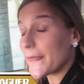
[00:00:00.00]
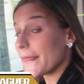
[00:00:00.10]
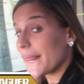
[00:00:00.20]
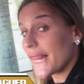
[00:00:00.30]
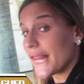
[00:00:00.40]

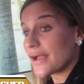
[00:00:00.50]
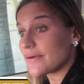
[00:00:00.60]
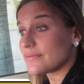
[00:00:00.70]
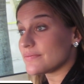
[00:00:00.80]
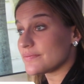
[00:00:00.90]
So how's your
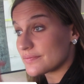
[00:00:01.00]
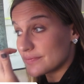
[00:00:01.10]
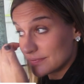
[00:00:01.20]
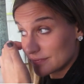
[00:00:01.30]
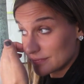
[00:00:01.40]
morning
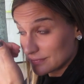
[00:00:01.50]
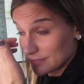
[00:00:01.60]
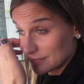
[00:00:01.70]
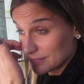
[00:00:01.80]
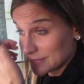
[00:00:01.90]
been? It's
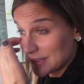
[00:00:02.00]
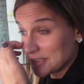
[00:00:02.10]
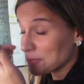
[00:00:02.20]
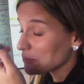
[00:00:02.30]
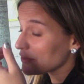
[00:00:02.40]

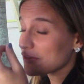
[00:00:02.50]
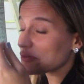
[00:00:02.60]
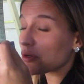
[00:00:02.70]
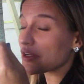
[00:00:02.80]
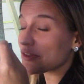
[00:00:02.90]
been one of
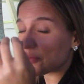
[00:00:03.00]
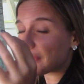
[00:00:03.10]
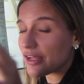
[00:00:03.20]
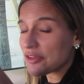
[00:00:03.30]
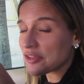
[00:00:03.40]
those mornings where
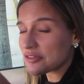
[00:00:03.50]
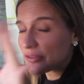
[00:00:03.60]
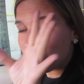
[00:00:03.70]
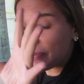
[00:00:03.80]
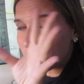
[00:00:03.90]
nothing's
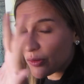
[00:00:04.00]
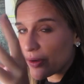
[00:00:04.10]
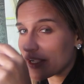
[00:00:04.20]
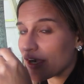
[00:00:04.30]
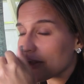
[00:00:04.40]

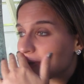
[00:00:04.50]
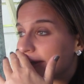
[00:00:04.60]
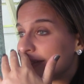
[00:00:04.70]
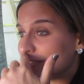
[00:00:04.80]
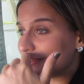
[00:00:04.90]
quite gone
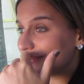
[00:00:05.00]
right.